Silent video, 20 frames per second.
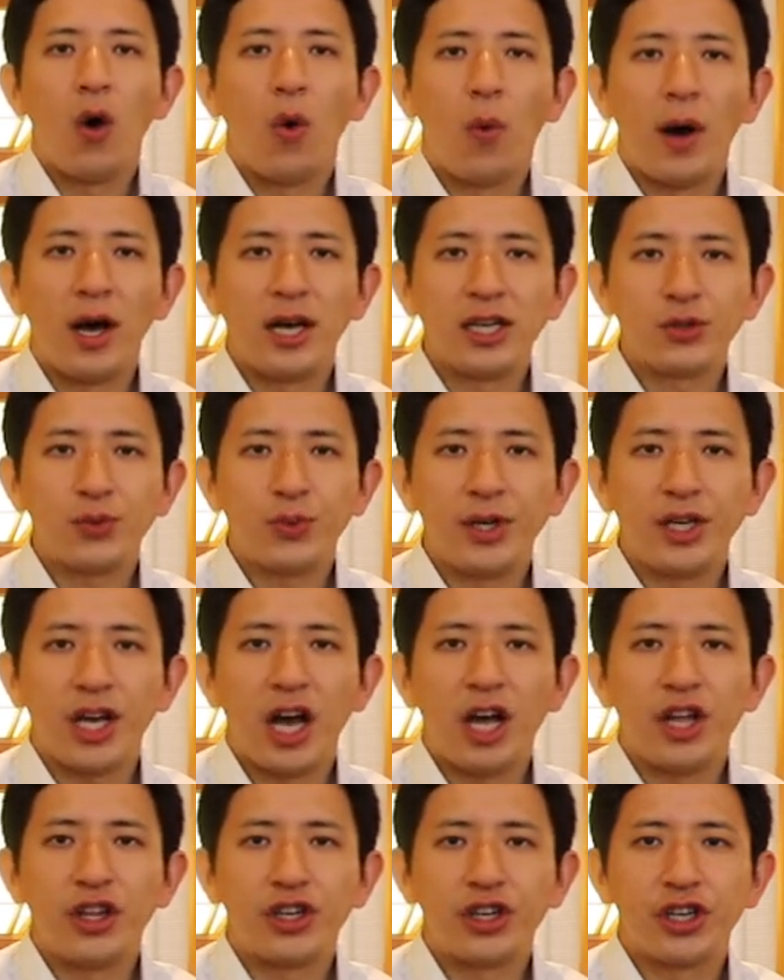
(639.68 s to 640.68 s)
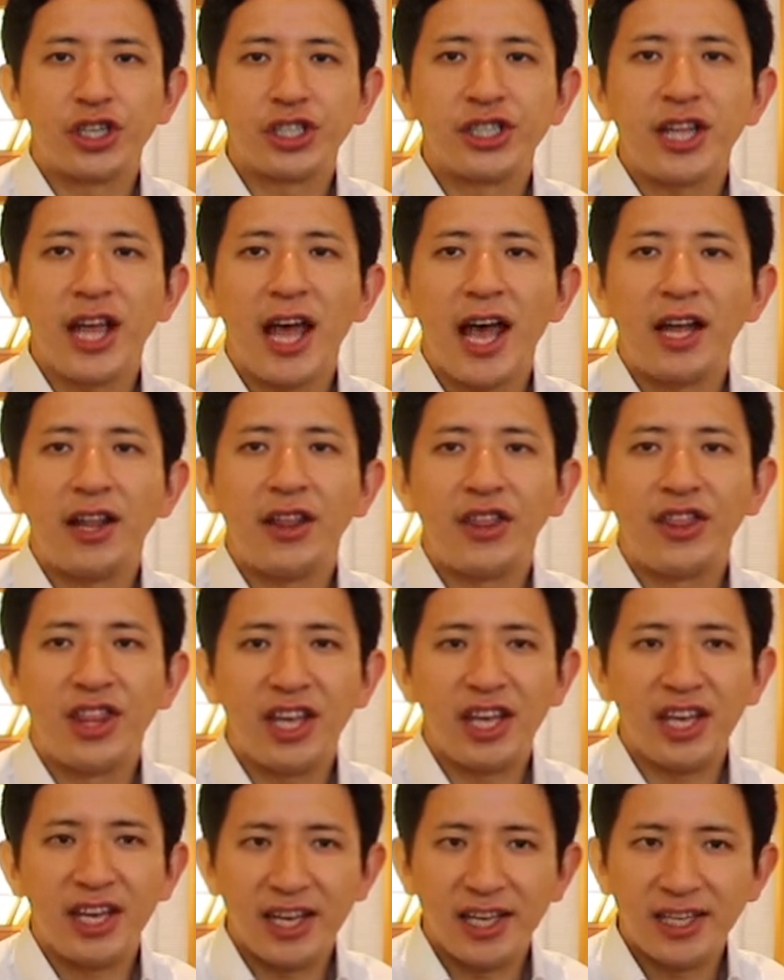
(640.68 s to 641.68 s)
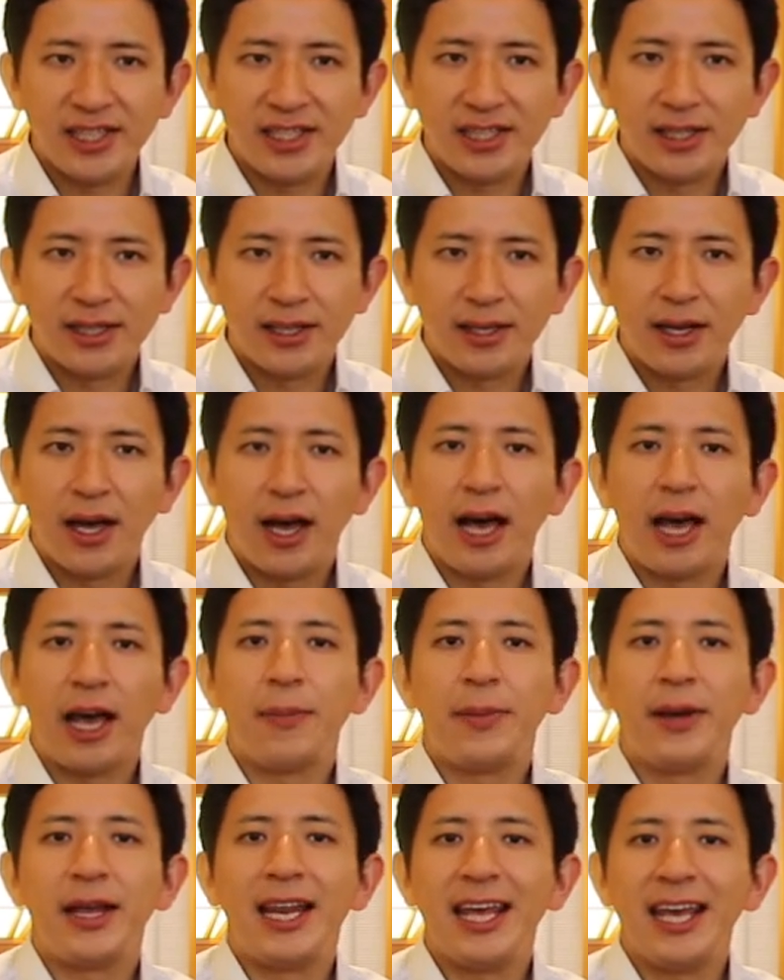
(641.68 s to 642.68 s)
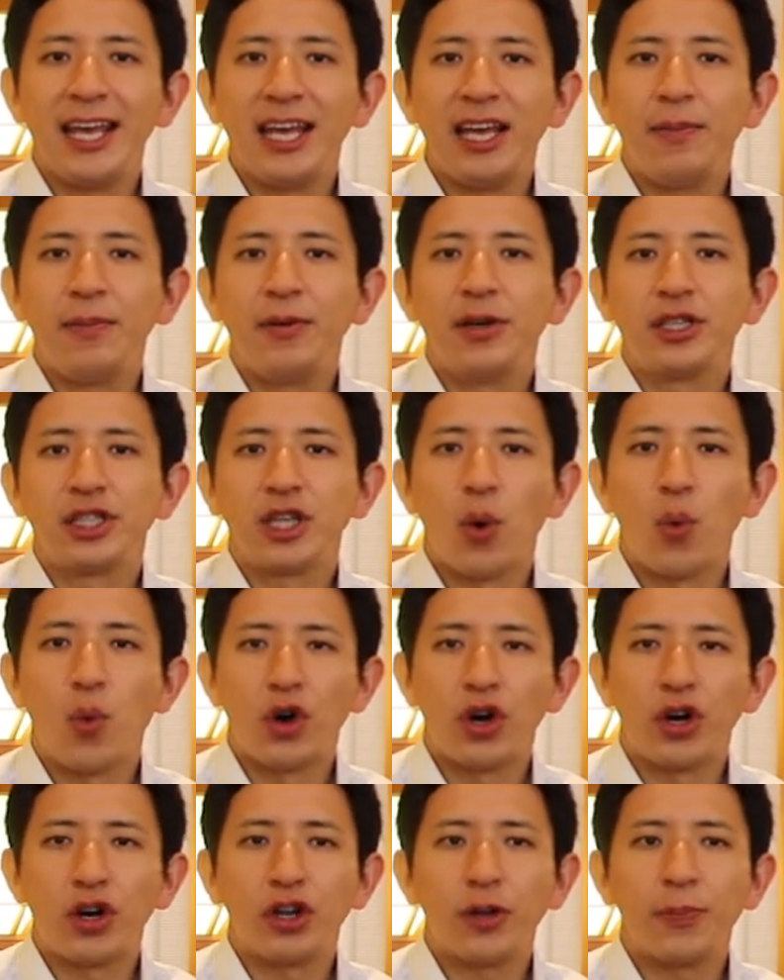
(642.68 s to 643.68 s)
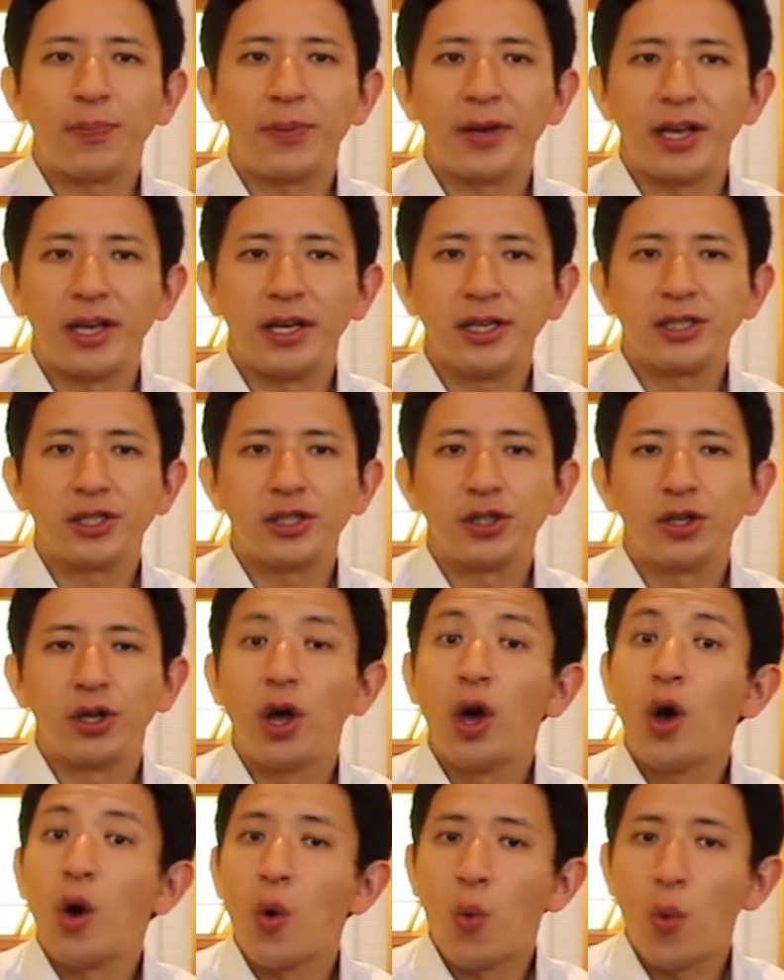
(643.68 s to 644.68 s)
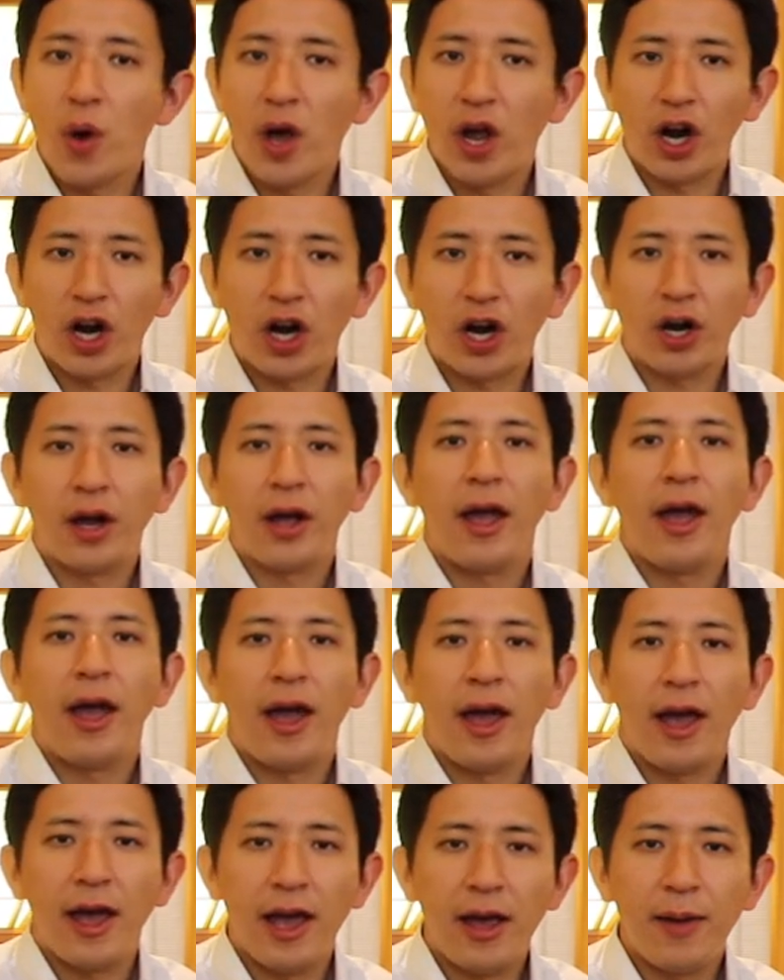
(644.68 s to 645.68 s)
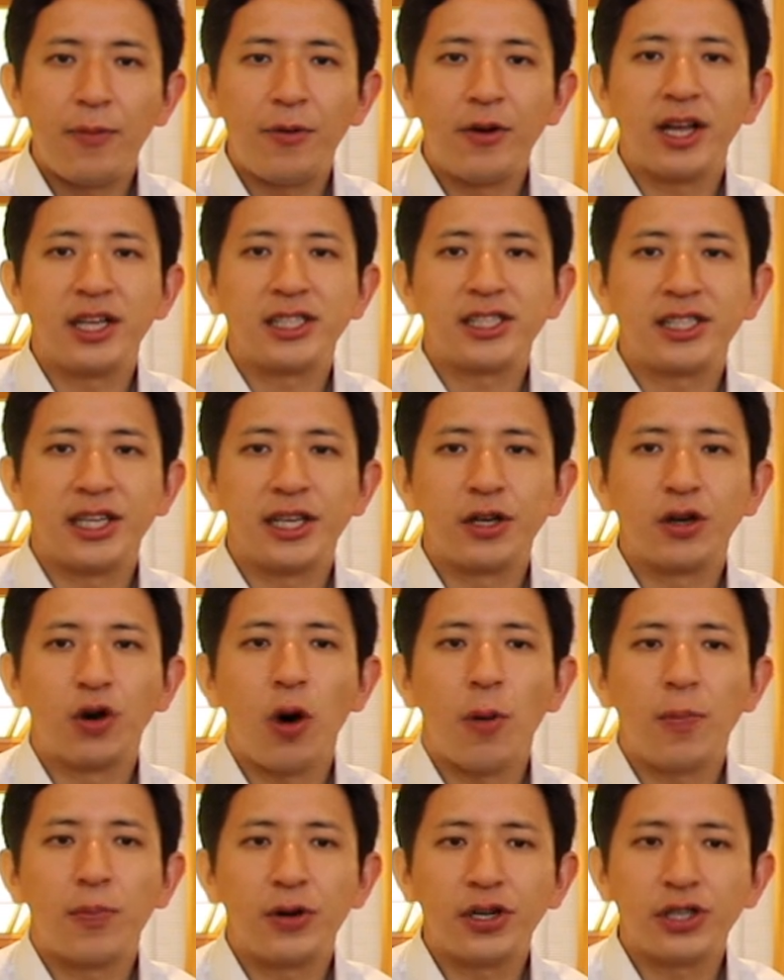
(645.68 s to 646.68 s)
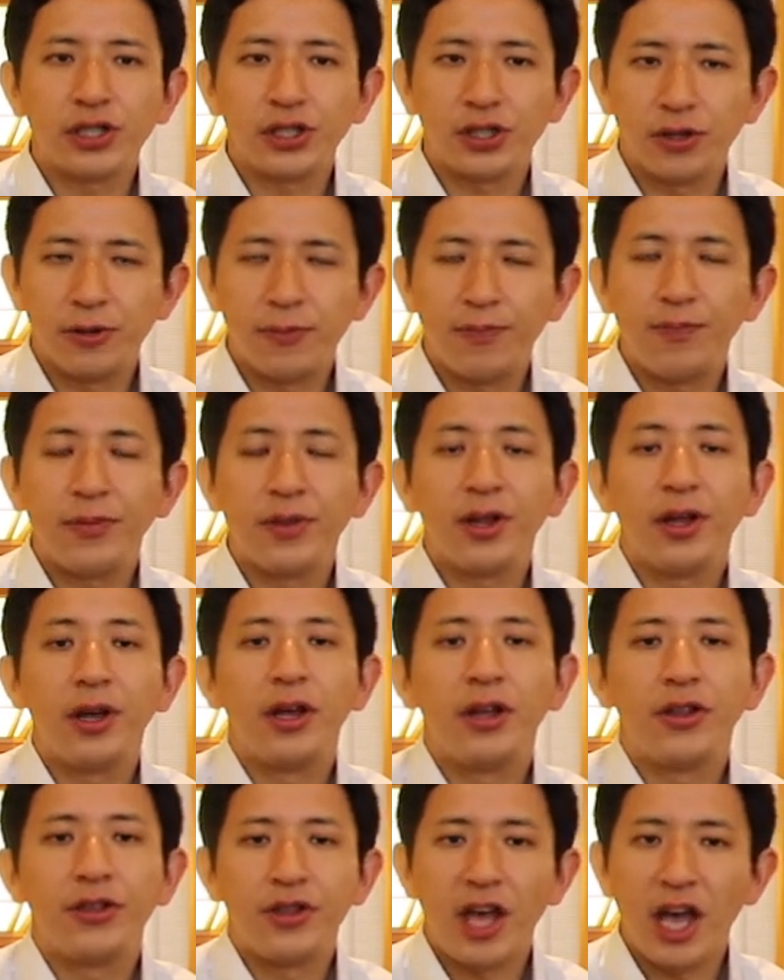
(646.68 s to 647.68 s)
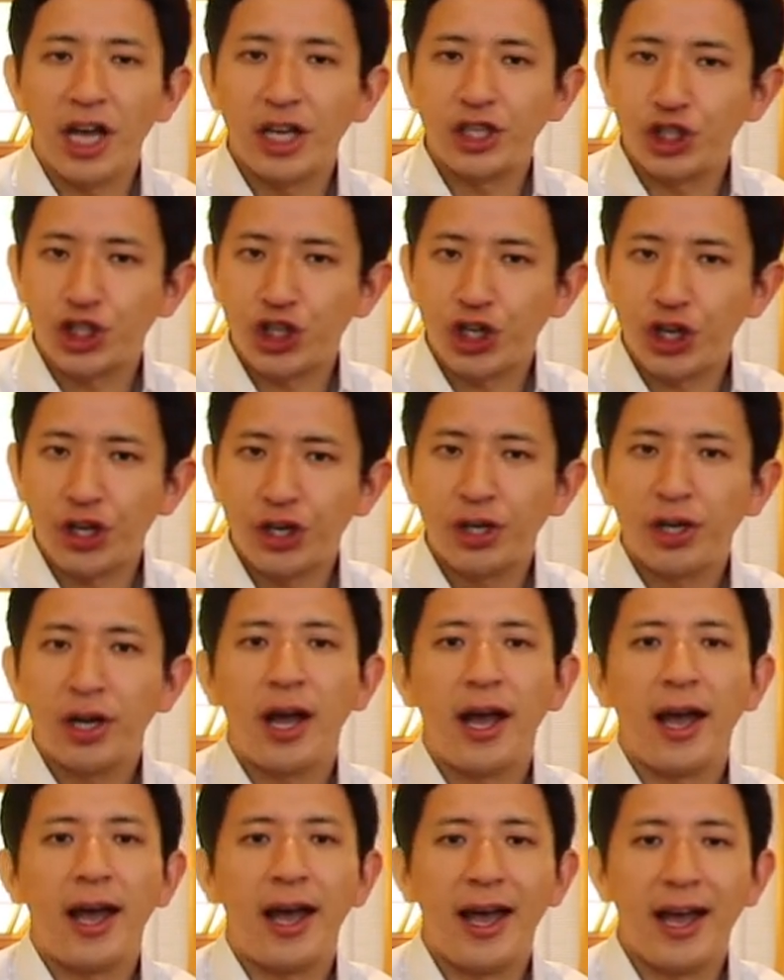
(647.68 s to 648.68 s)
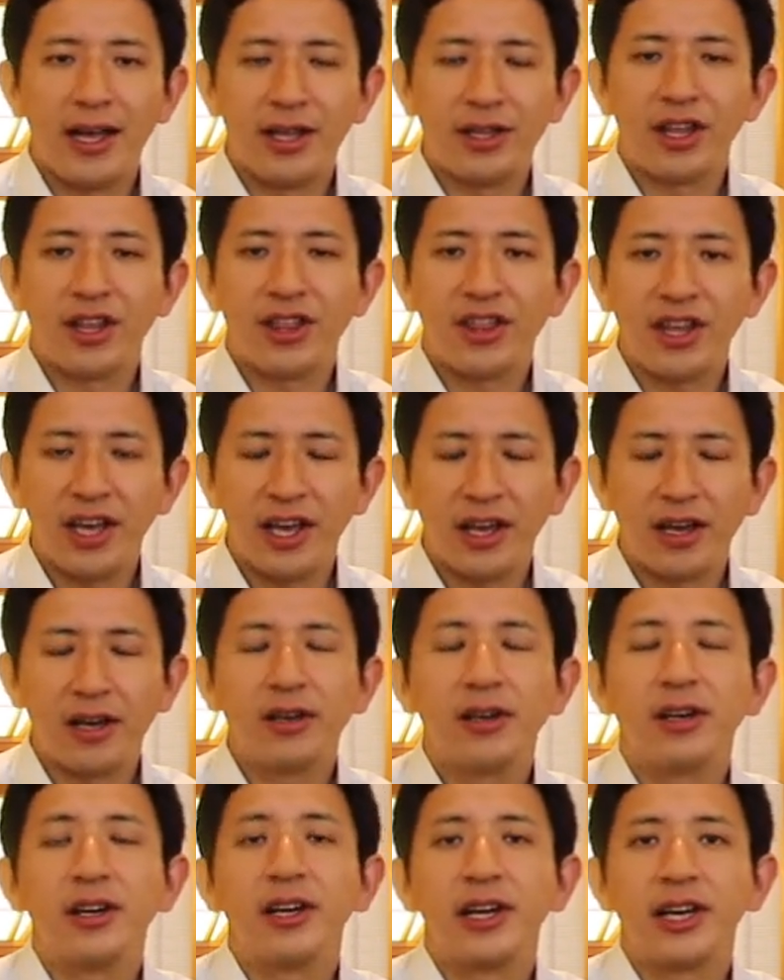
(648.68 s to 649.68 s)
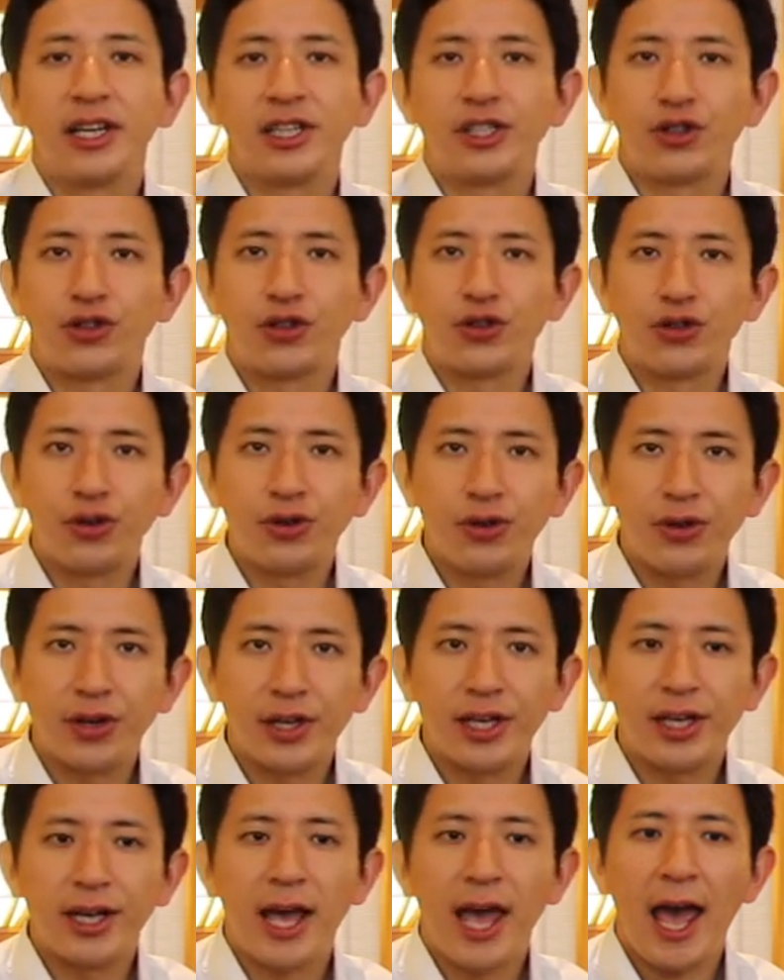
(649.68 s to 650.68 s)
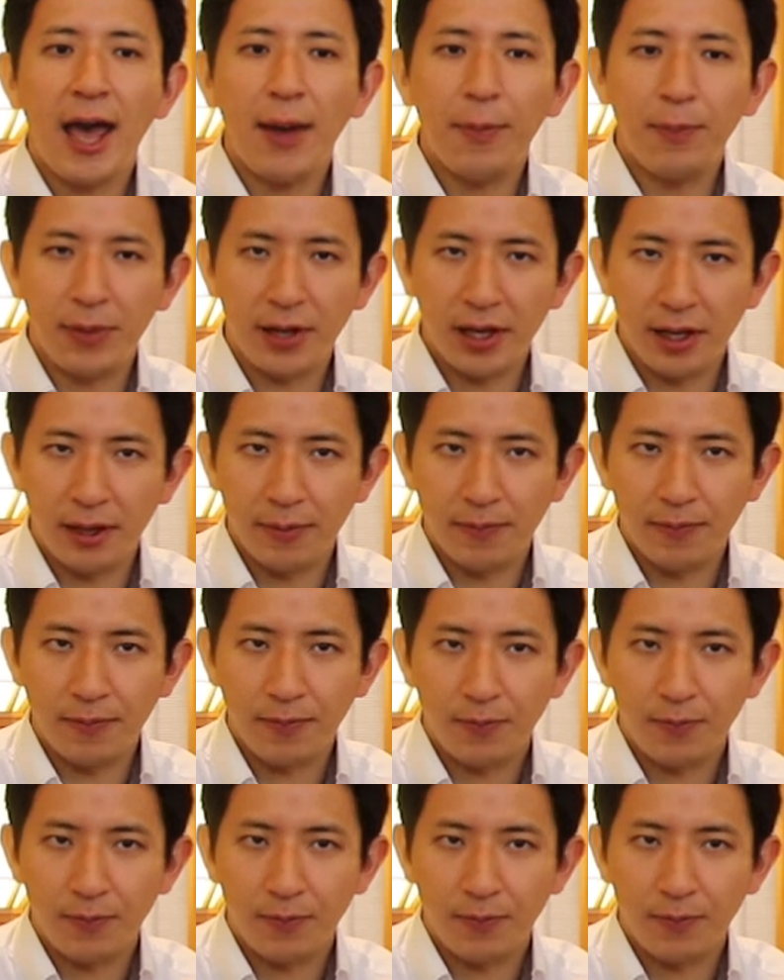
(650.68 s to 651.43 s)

Once we understand these, I believe the world peace, where every single person, nature, and thing is truly happy,